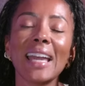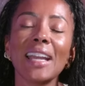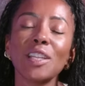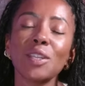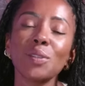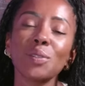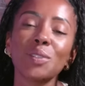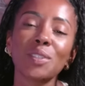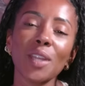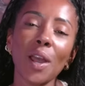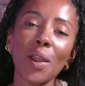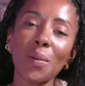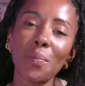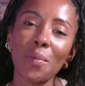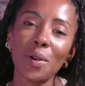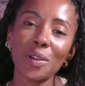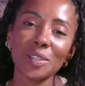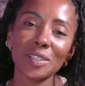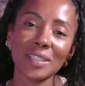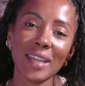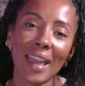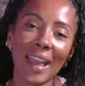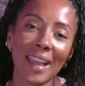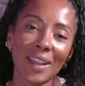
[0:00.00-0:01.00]
Thank you so
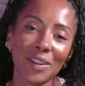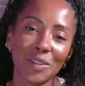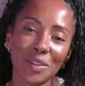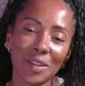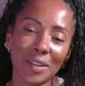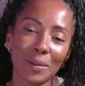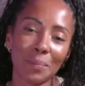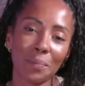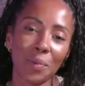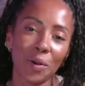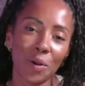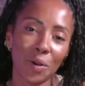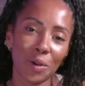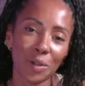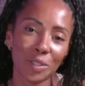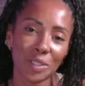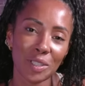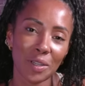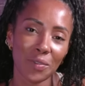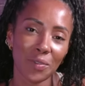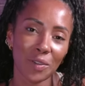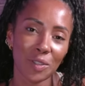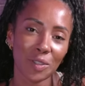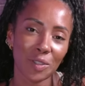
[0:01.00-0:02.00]
much to Adrian and
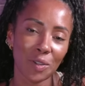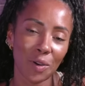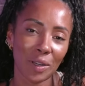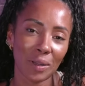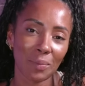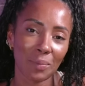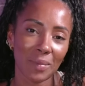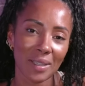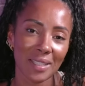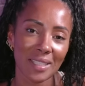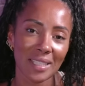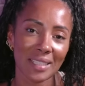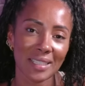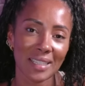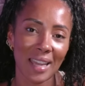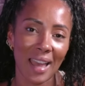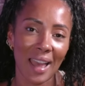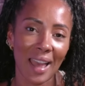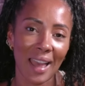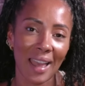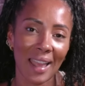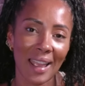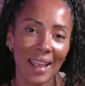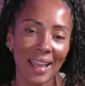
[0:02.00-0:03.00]
Porscha for joining me
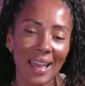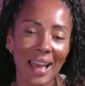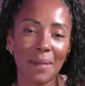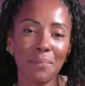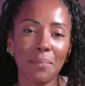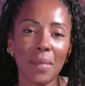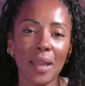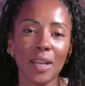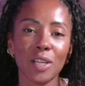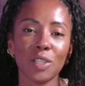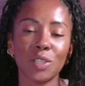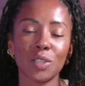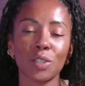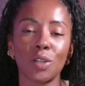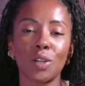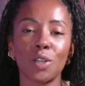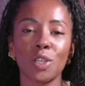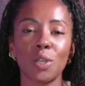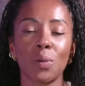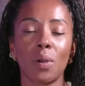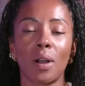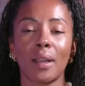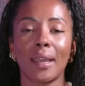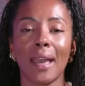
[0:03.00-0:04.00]
today. And make sure
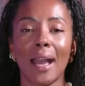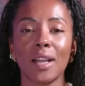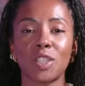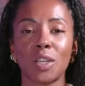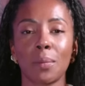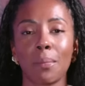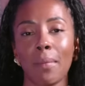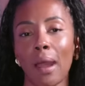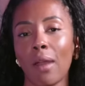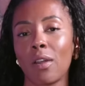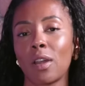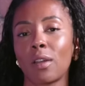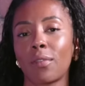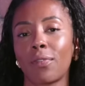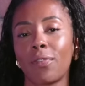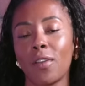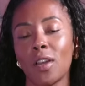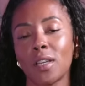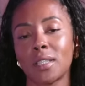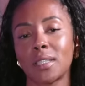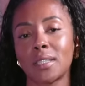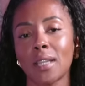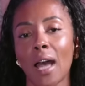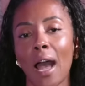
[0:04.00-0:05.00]
you are catching Married at
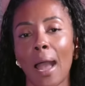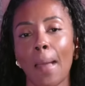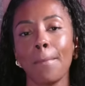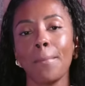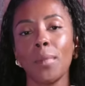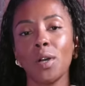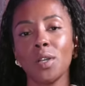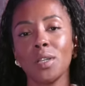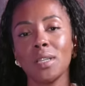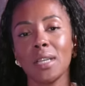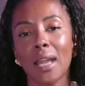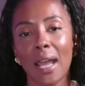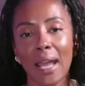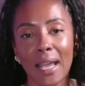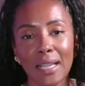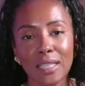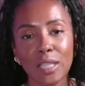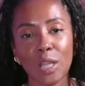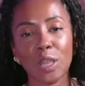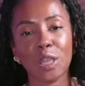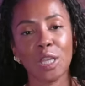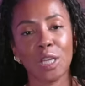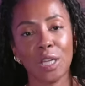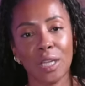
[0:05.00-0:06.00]
First Sight Monday
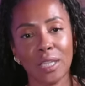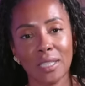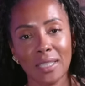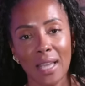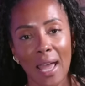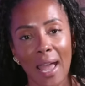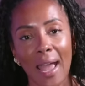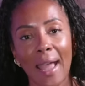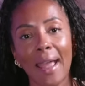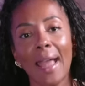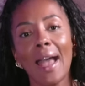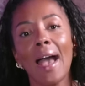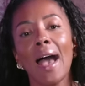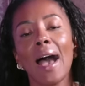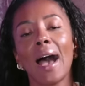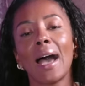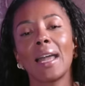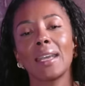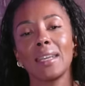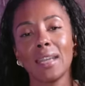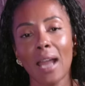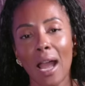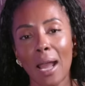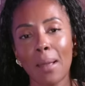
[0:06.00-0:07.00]
to Thursday
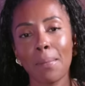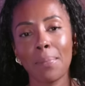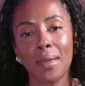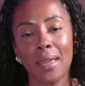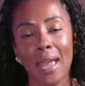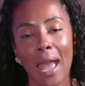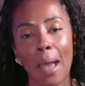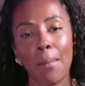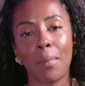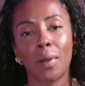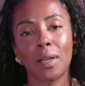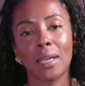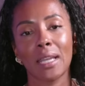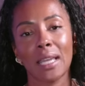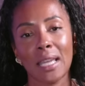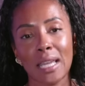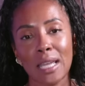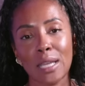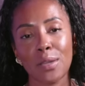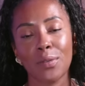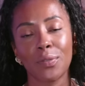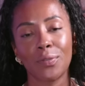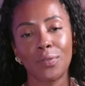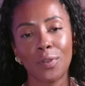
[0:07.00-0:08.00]
at 9 pm on
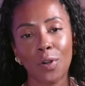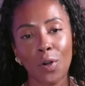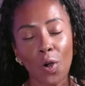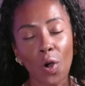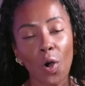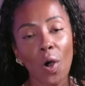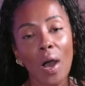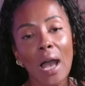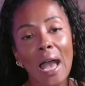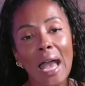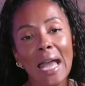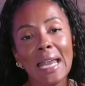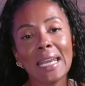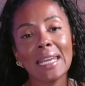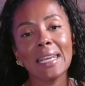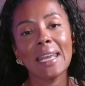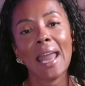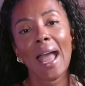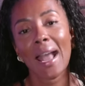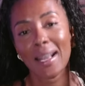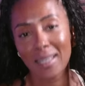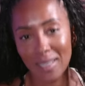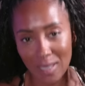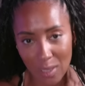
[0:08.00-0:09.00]
E4.
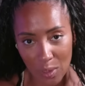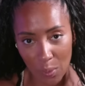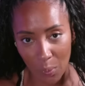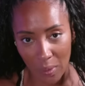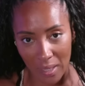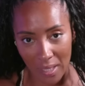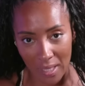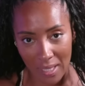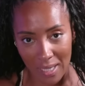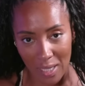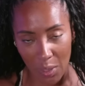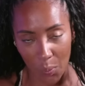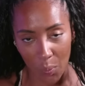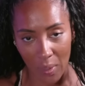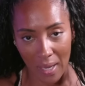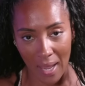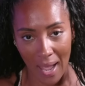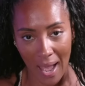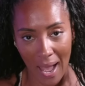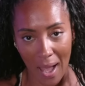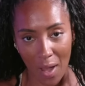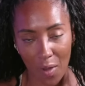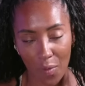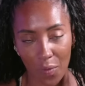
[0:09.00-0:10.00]
Next week, we
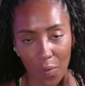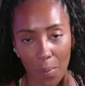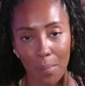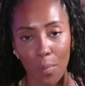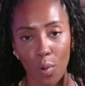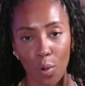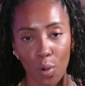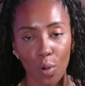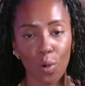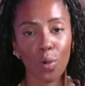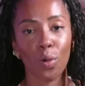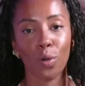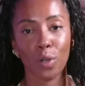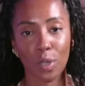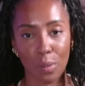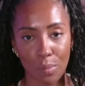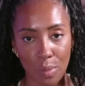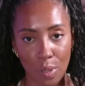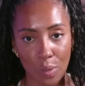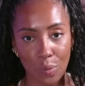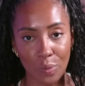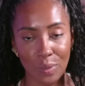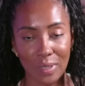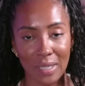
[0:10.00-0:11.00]
have more
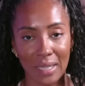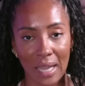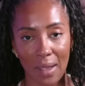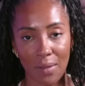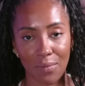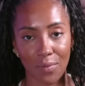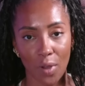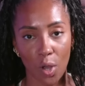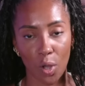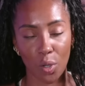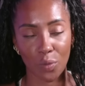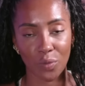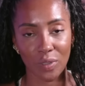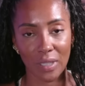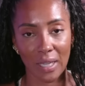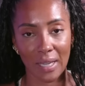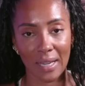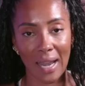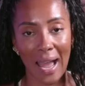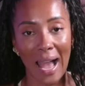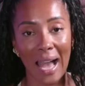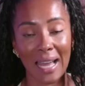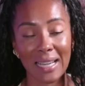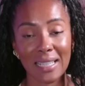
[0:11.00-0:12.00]
honeymoons to get involved
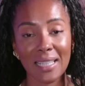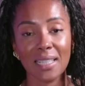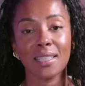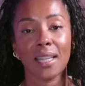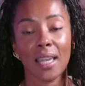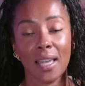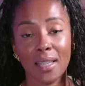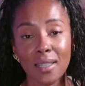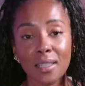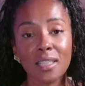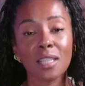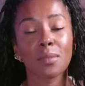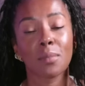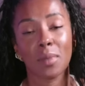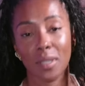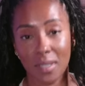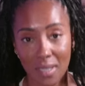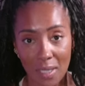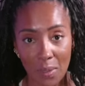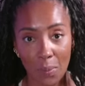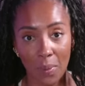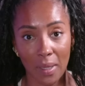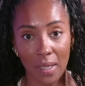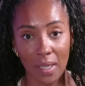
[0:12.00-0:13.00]
in, and it's
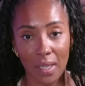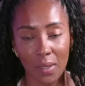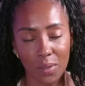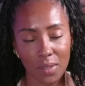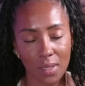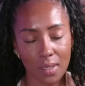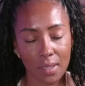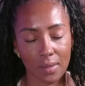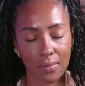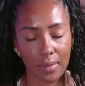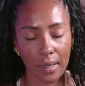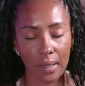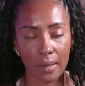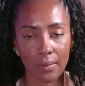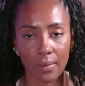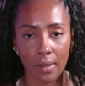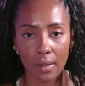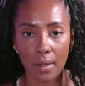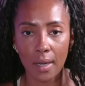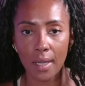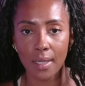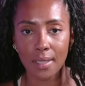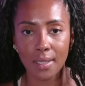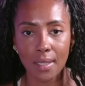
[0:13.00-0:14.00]
intimacy week, which is very,
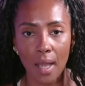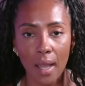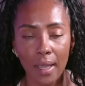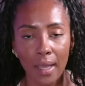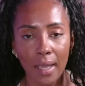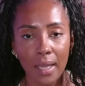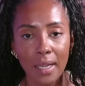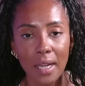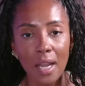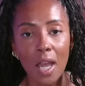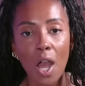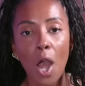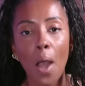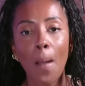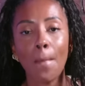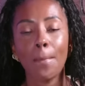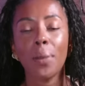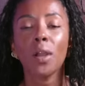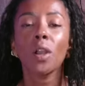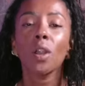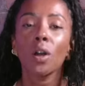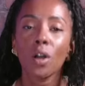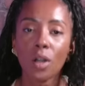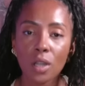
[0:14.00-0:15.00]
very exciting.
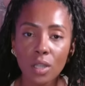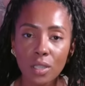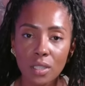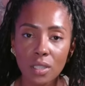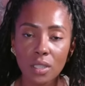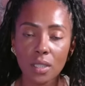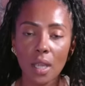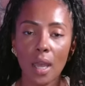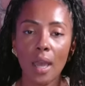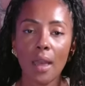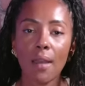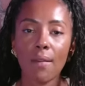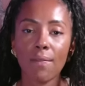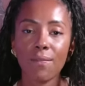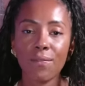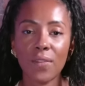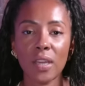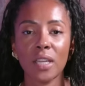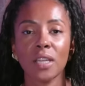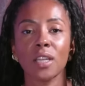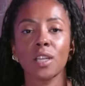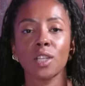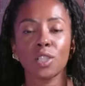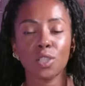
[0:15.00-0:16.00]
Plus,
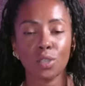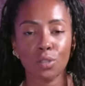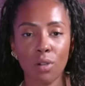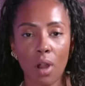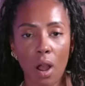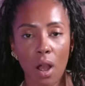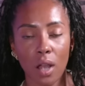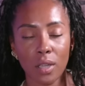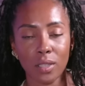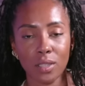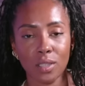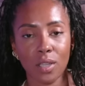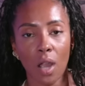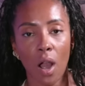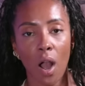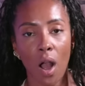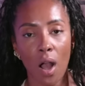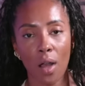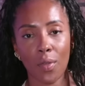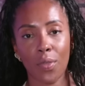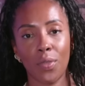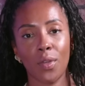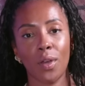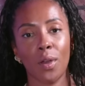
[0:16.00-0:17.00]
fingers crossed
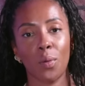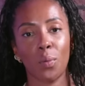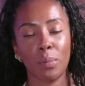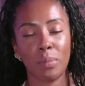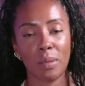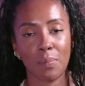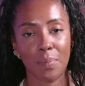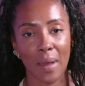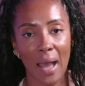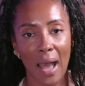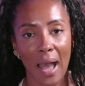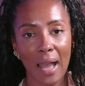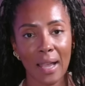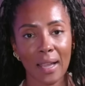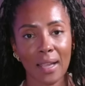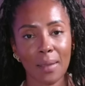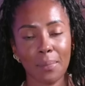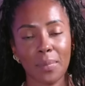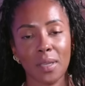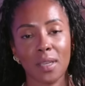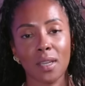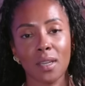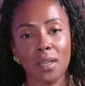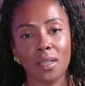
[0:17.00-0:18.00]
Arthur will be back
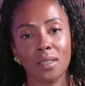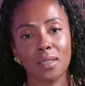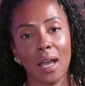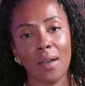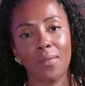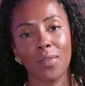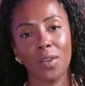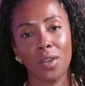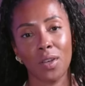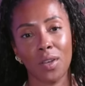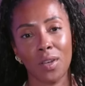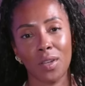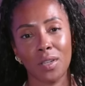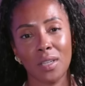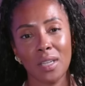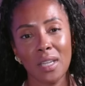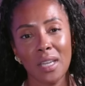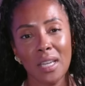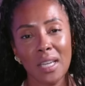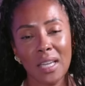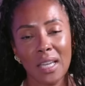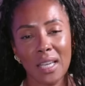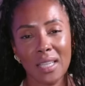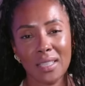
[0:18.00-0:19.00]
because I've heard
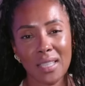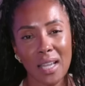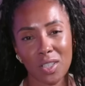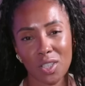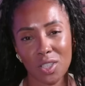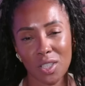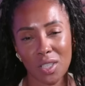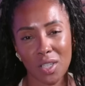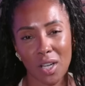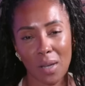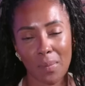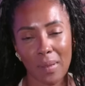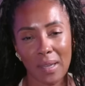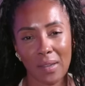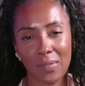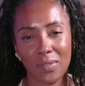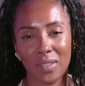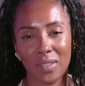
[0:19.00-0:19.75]
he's actually got a bit